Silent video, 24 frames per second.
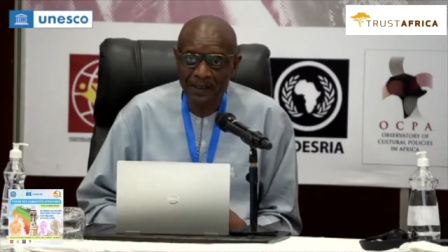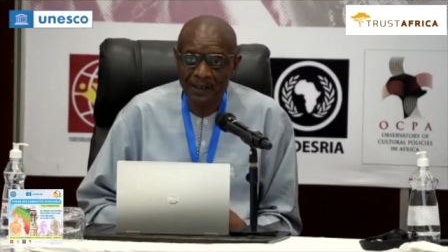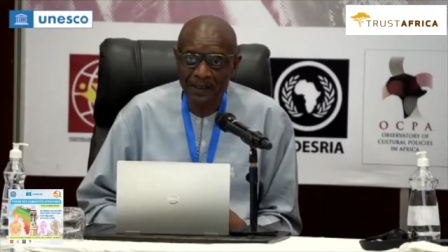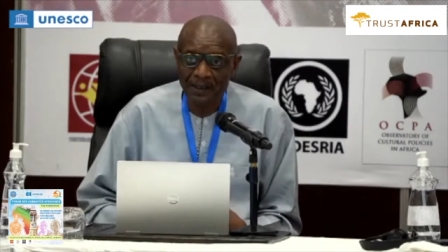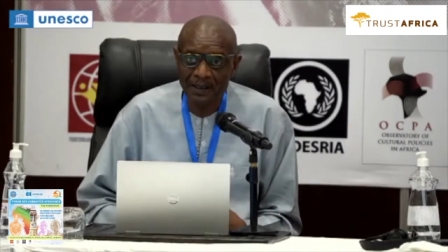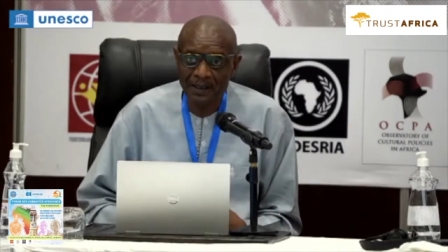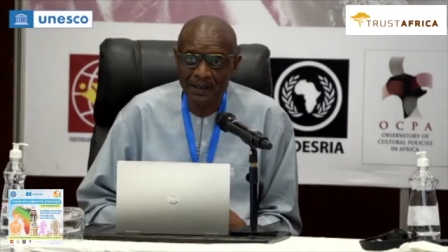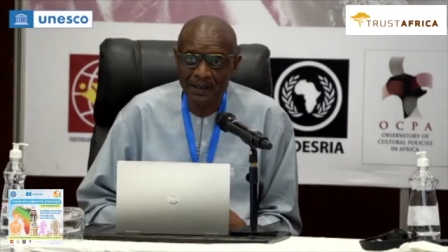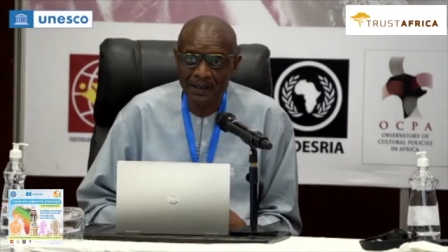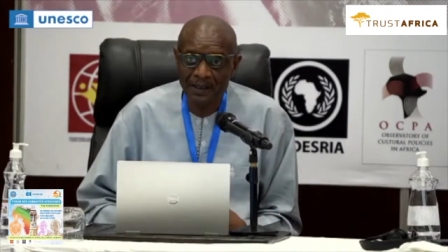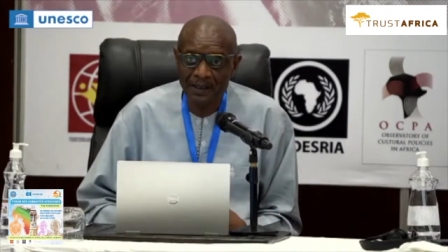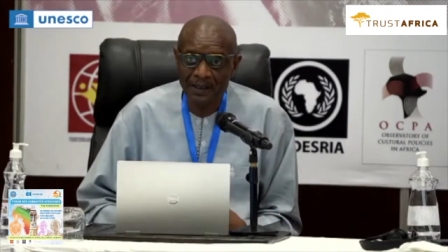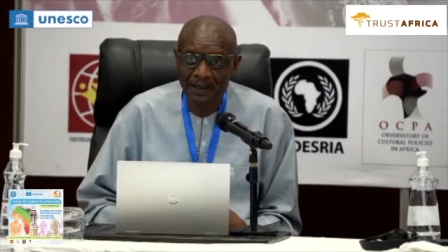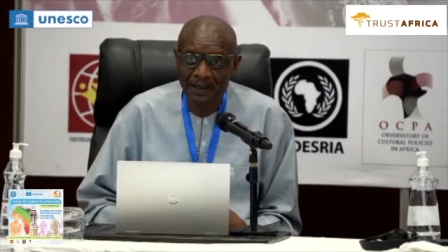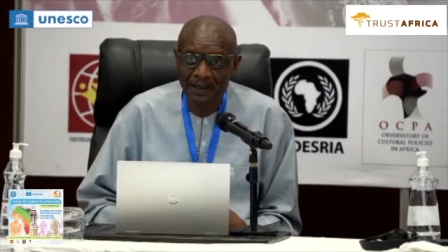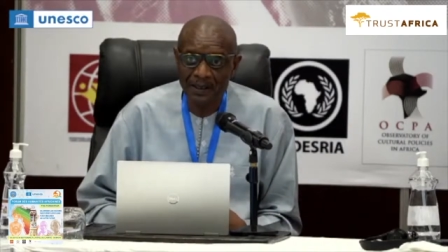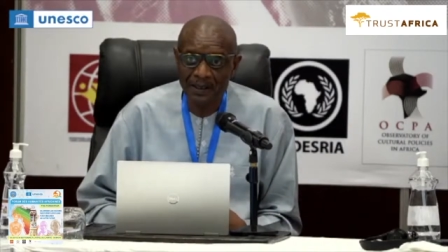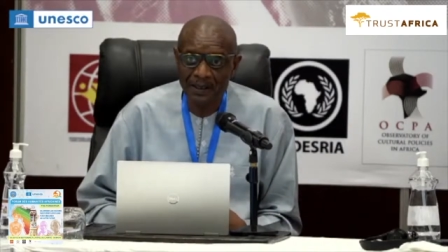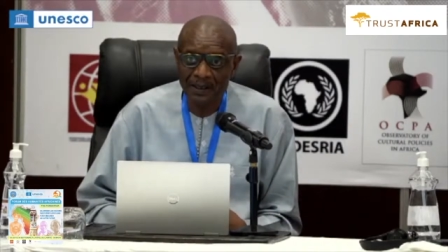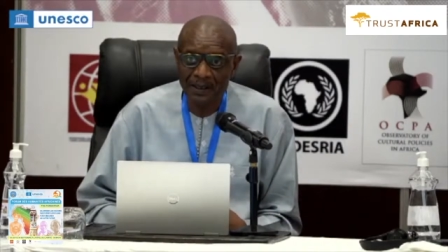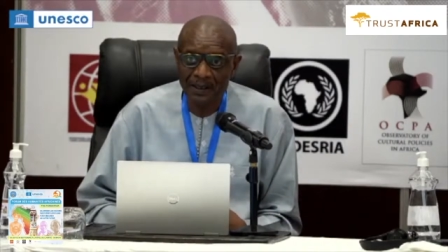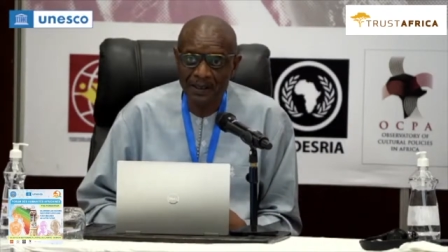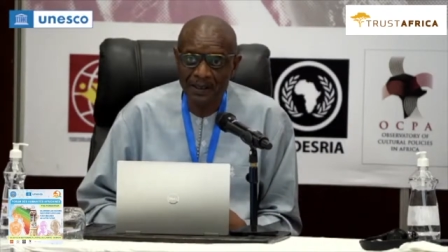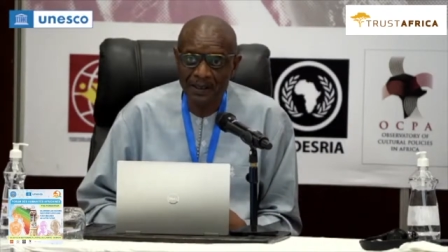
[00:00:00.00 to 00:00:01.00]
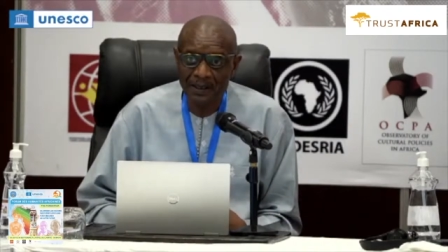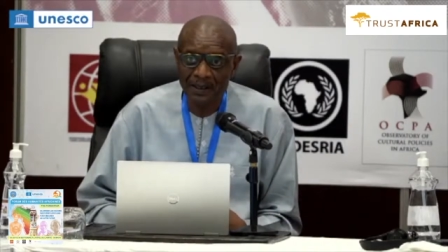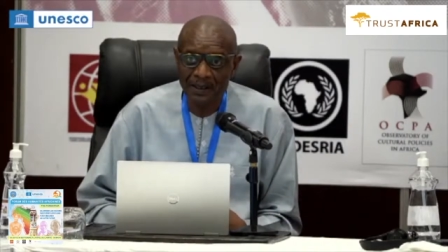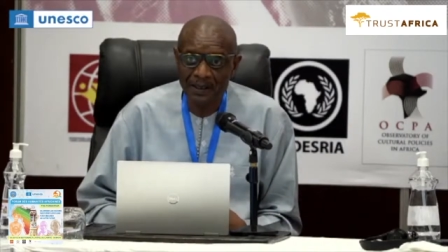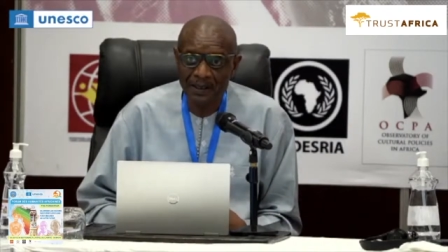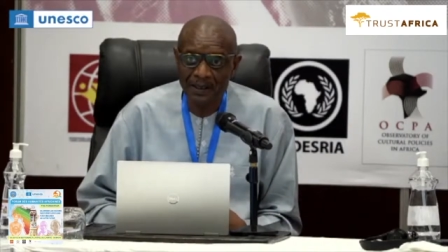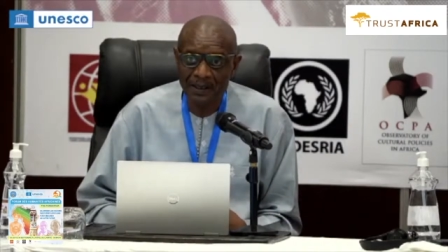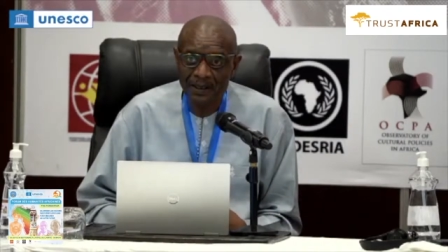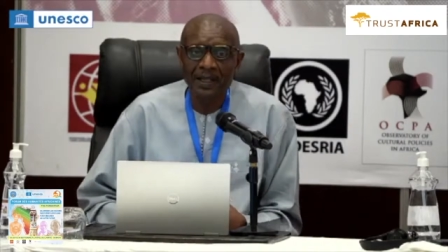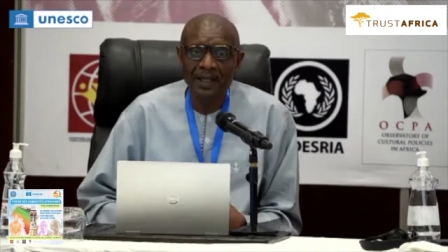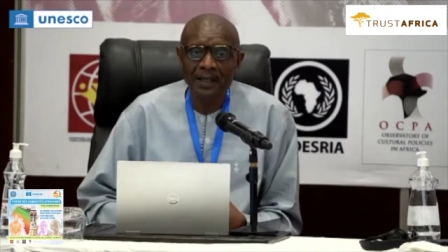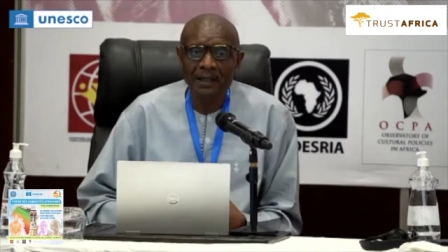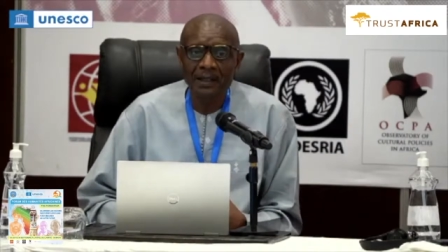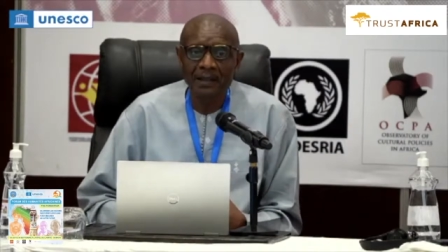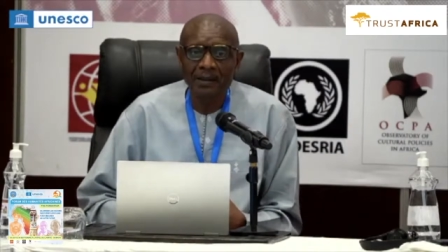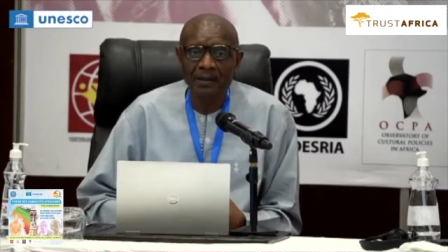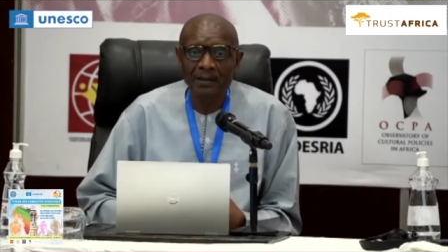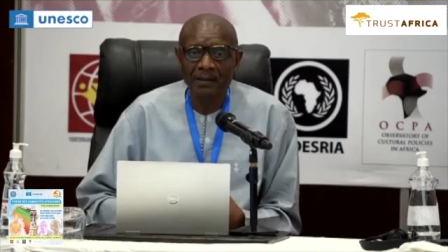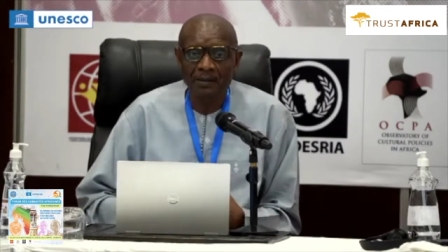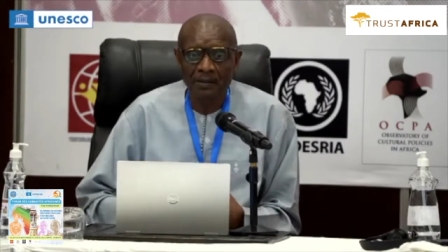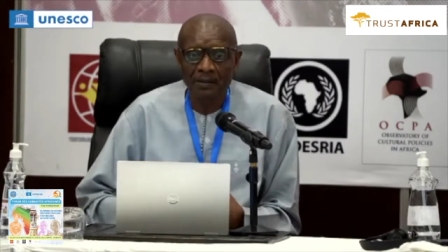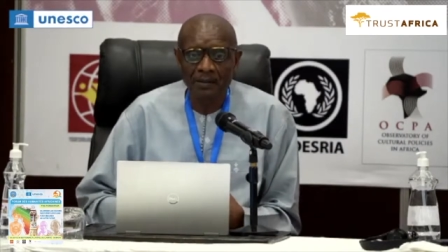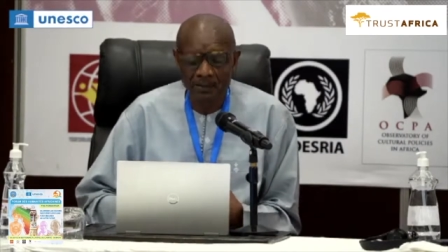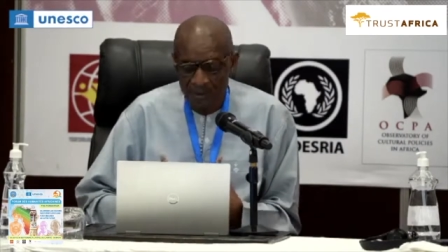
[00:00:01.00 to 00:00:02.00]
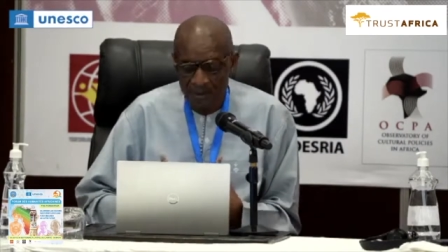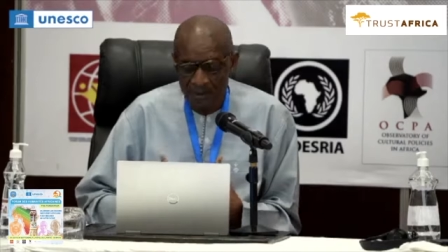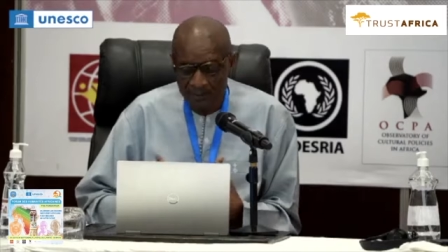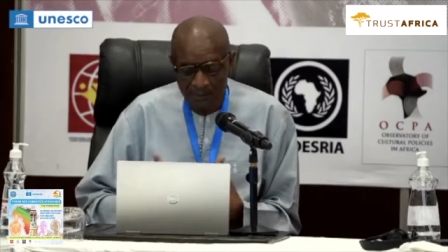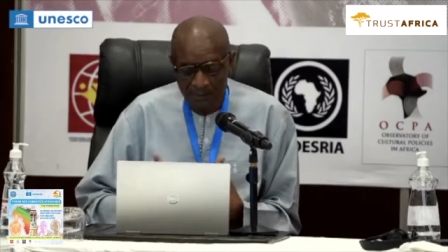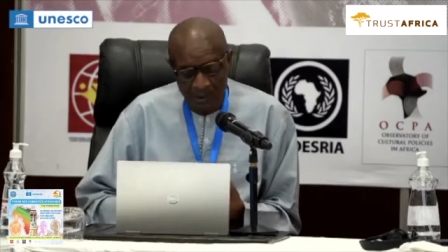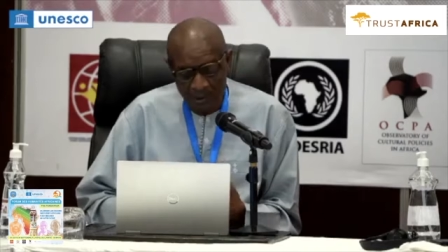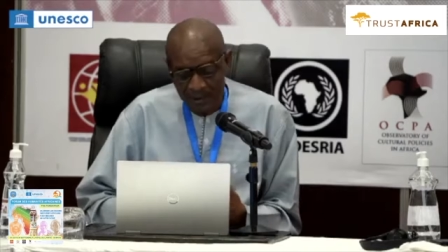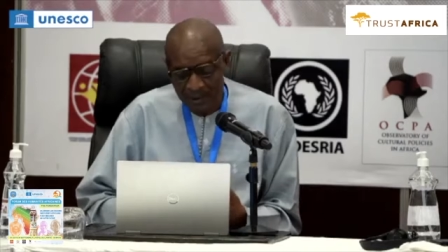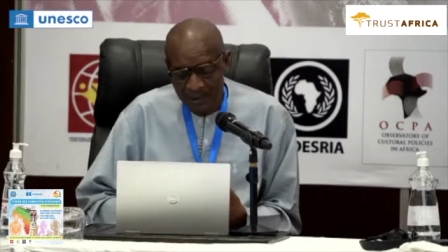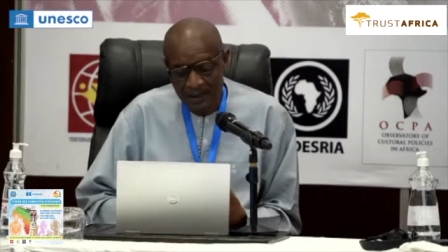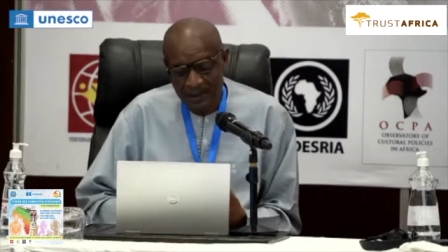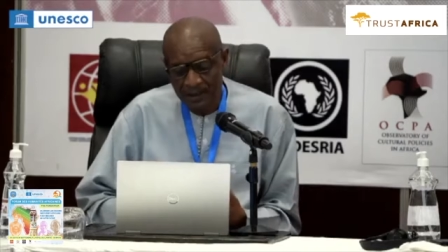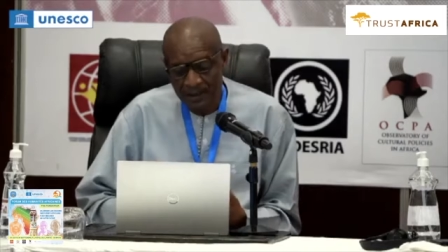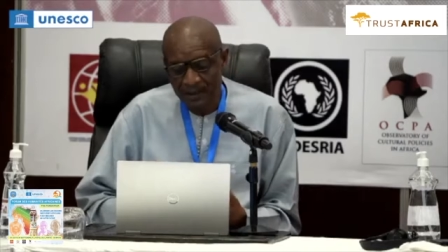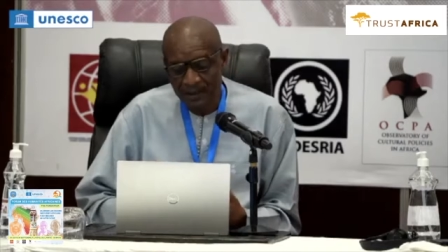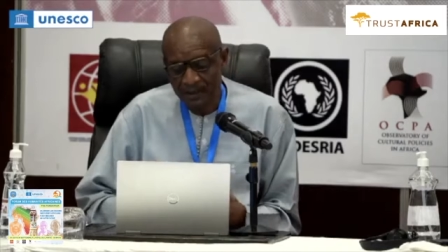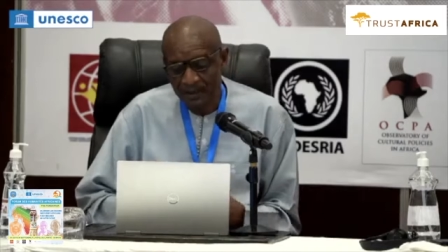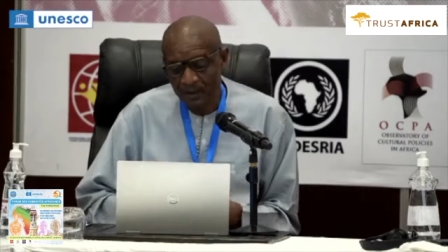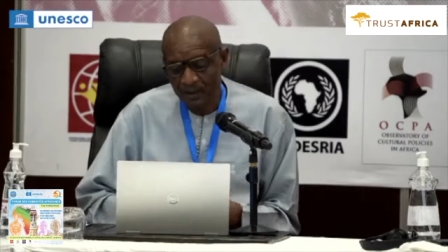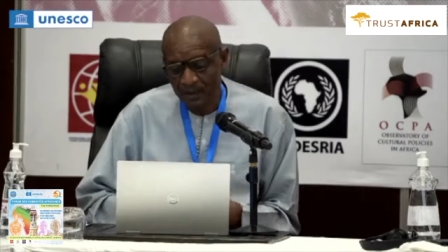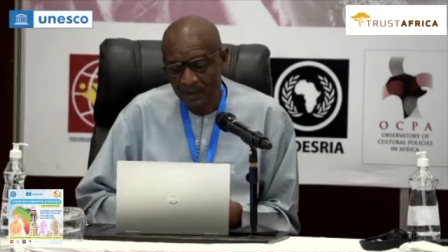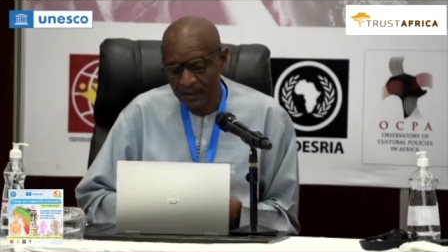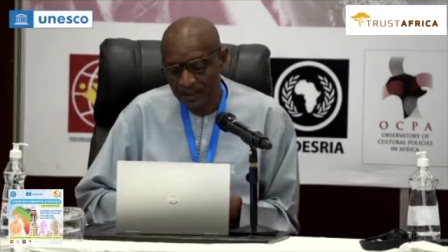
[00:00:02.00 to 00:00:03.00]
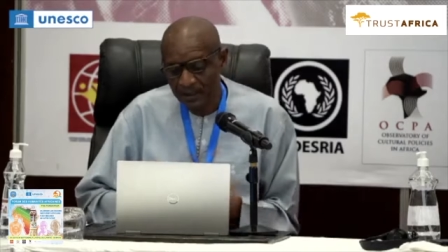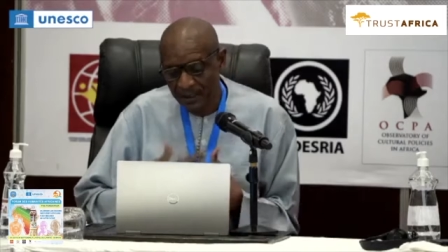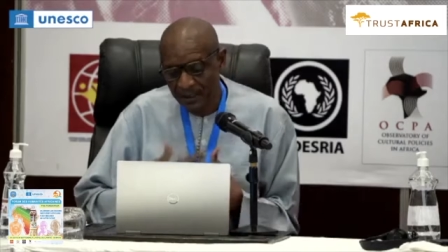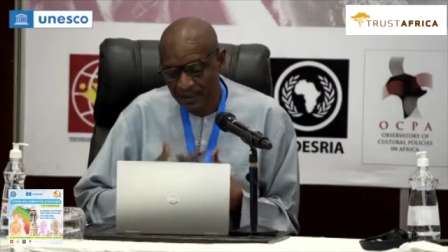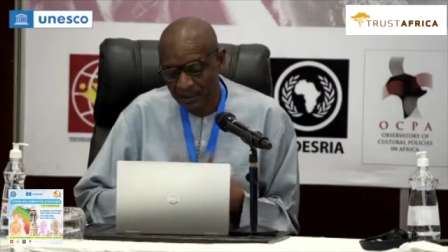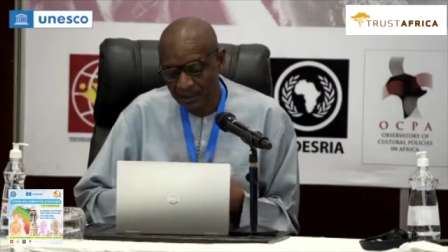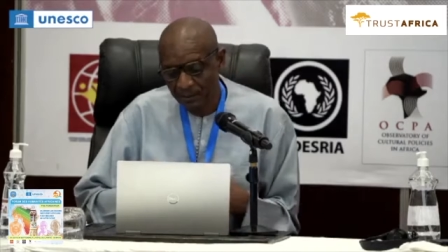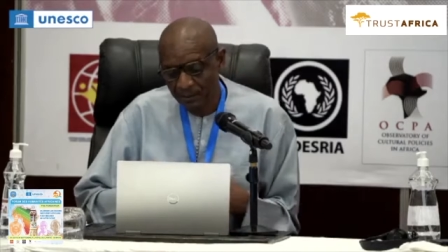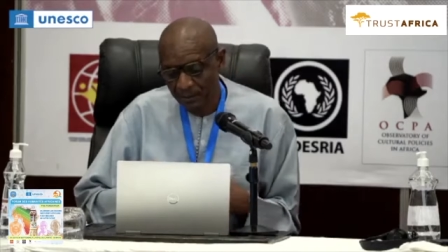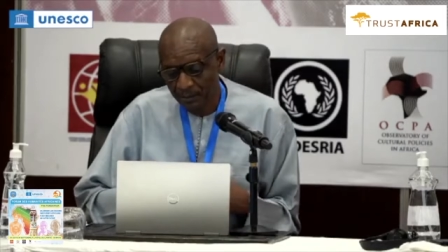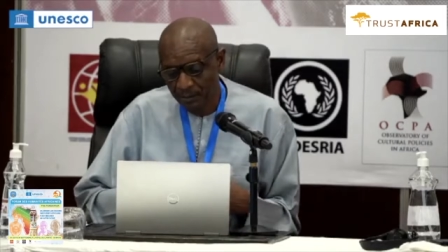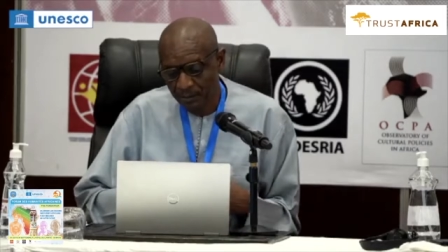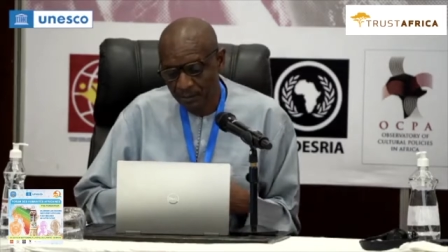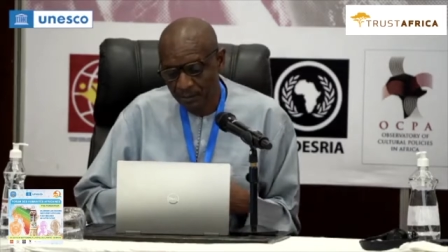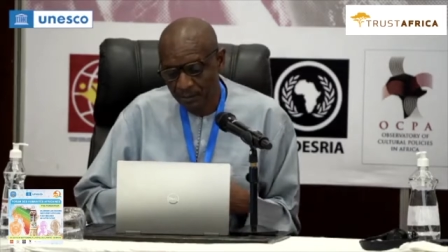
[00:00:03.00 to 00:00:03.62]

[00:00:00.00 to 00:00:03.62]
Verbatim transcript: uh, but also in, in political discourse and in politics.